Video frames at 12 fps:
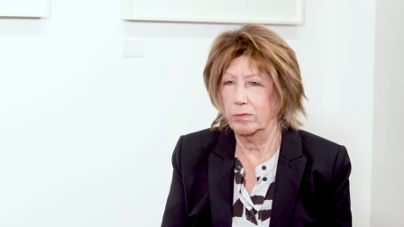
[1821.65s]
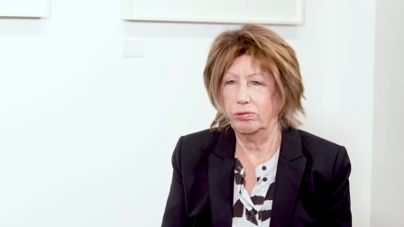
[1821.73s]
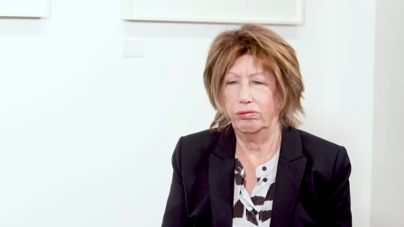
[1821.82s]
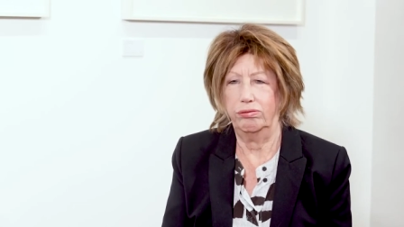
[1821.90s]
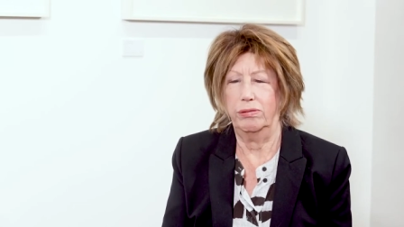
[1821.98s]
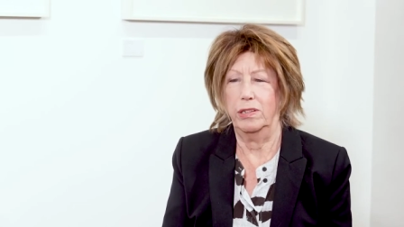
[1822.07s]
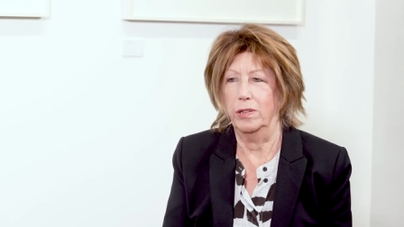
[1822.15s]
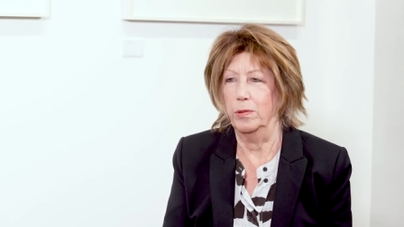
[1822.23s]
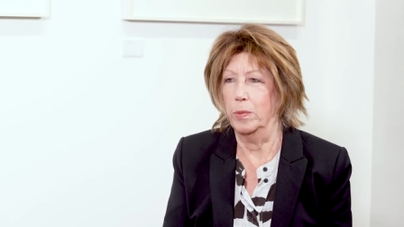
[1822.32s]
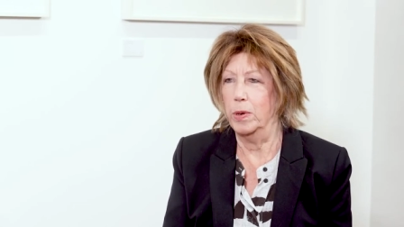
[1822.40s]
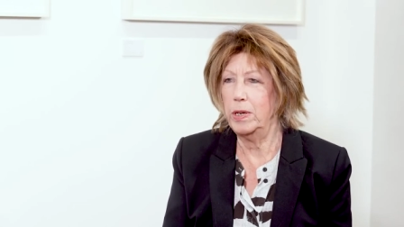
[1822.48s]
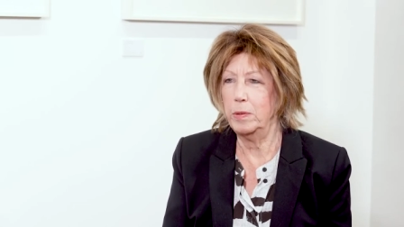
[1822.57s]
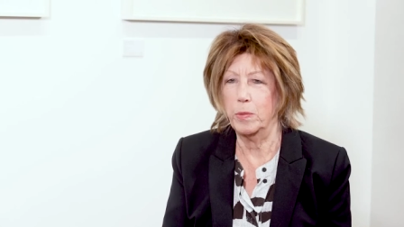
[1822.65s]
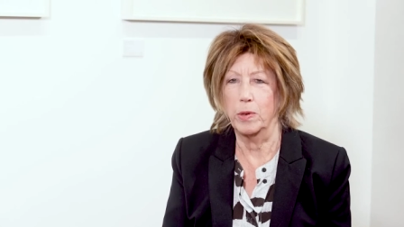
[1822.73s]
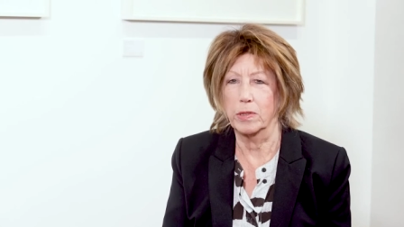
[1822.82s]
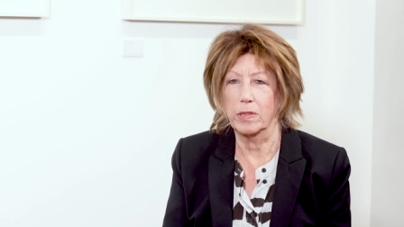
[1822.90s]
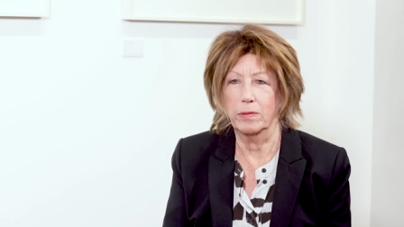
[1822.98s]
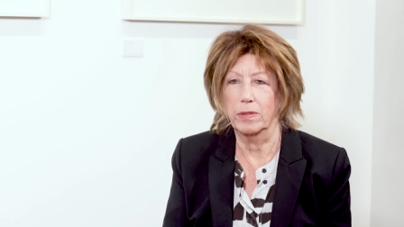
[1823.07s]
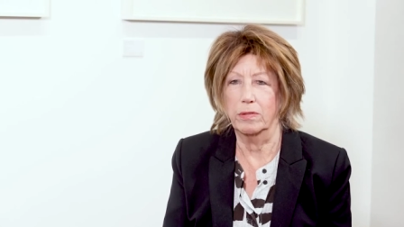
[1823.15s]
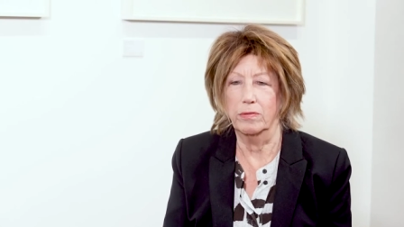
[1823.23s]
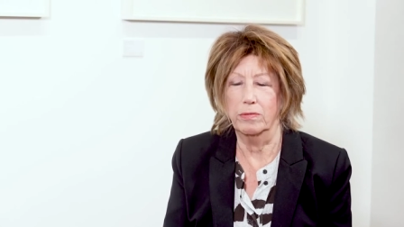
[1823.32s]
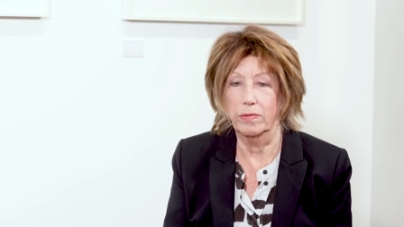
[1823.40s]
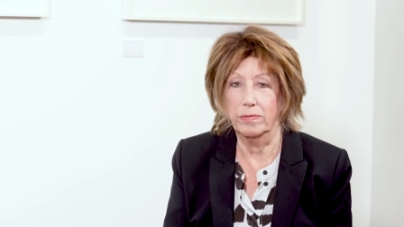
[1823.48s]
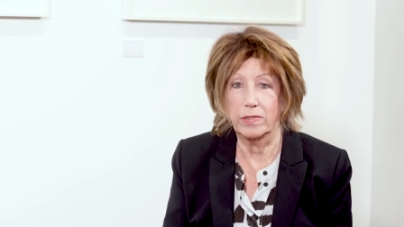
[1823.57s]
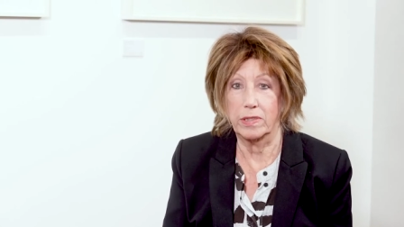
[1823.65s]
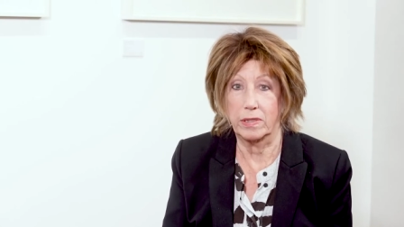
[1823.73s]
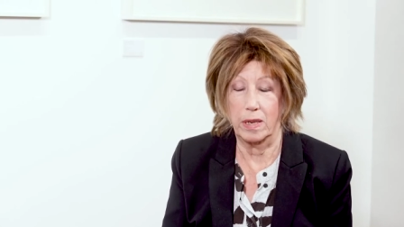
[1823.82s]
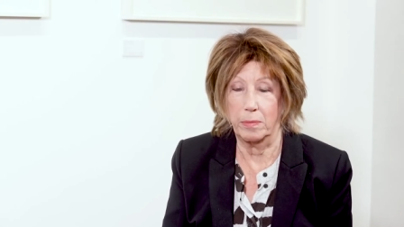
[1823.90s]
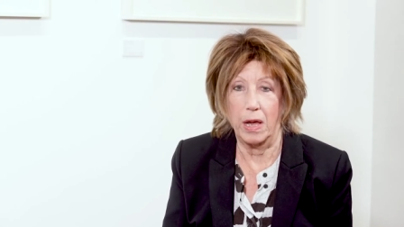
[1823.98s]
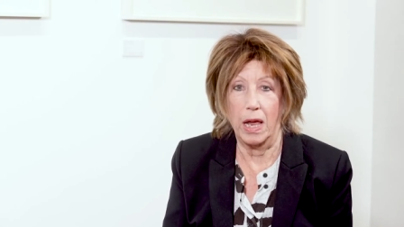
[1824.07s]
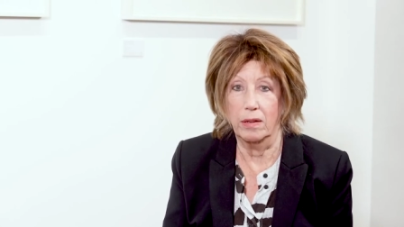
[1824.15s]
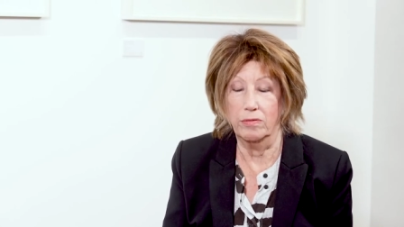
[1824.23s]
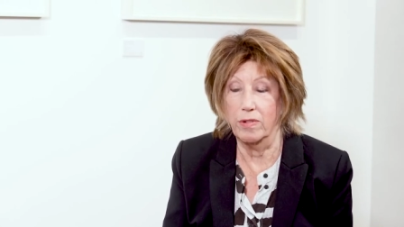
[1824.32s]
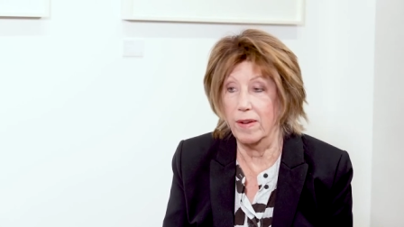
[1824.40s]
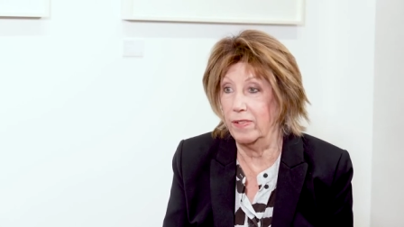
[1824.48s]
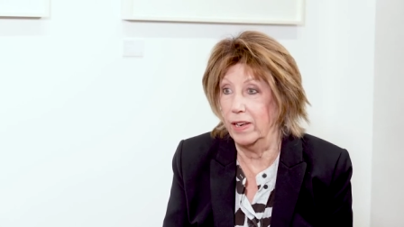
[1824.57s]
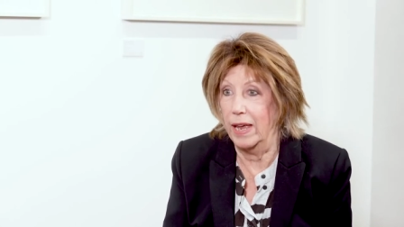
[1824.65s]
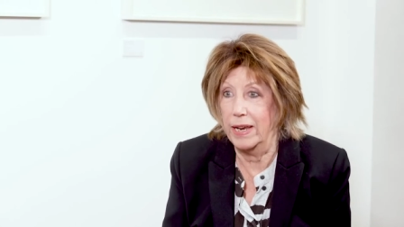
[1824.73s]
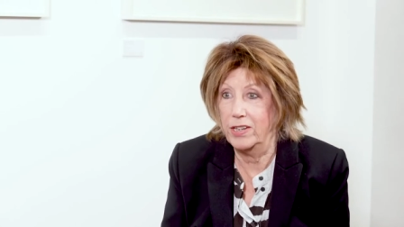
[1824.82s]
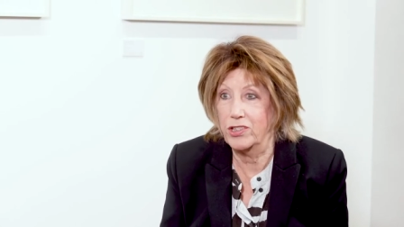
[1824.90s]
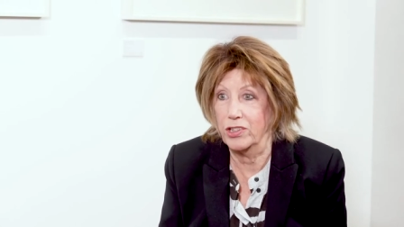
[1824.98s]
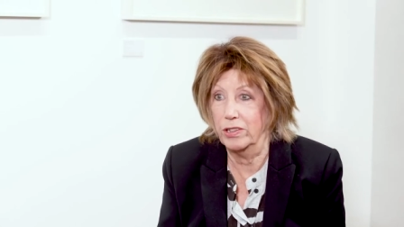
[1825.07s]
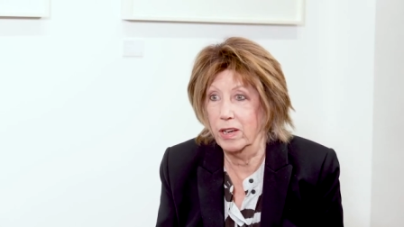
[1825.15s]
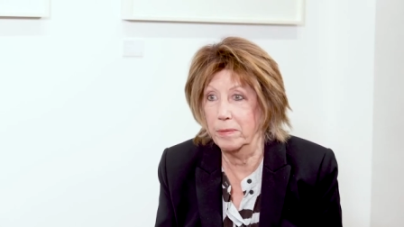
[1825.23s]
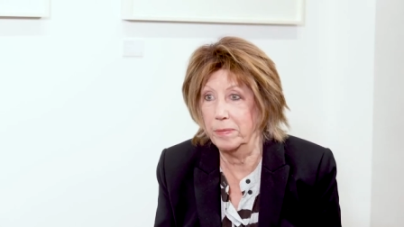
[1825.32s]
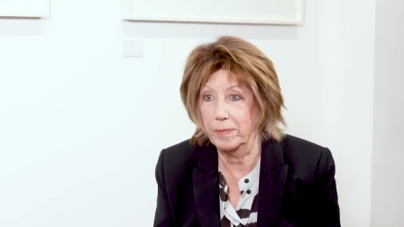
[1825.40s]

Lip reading: I don't know what it was, some kind of revelation.